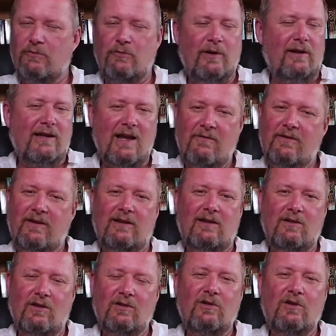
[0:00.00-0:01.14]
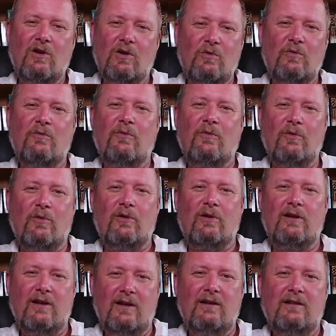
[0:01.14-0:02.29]
will definitely not go for
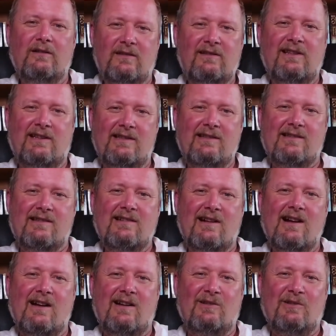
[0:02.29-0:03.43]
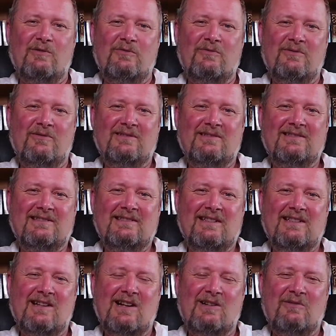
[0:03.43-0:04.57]
this kind of
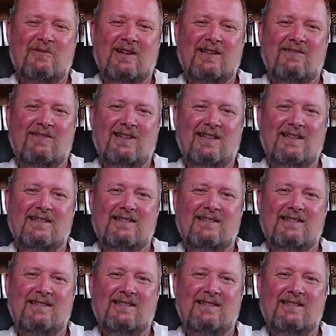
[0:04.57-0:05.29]
activity.